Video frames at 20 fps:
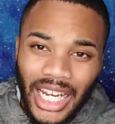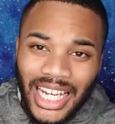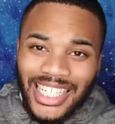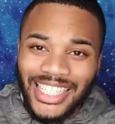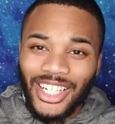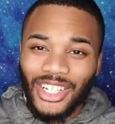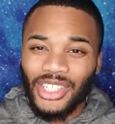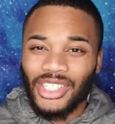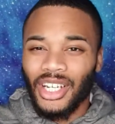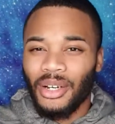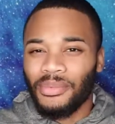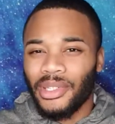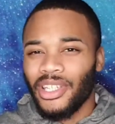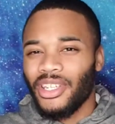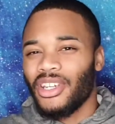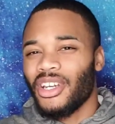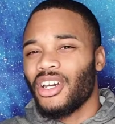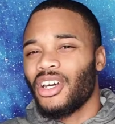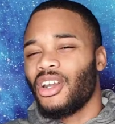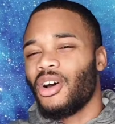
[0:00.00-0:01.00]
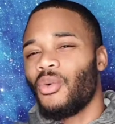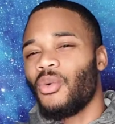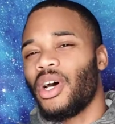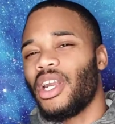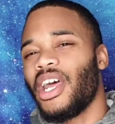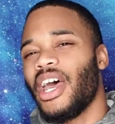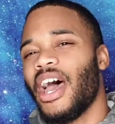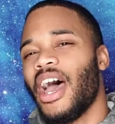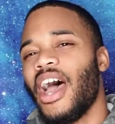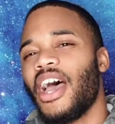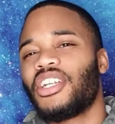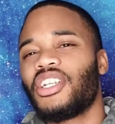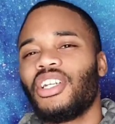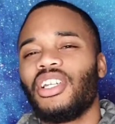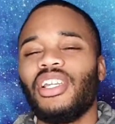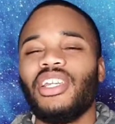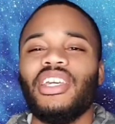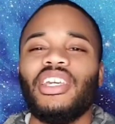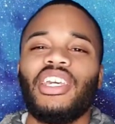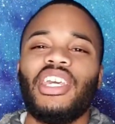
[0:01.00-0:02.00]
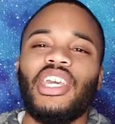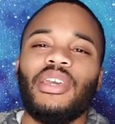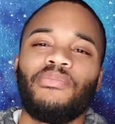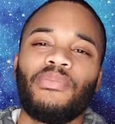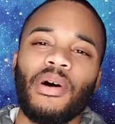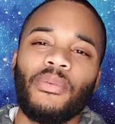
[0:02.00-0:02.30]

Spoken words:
So something you're gonna wanna actually keep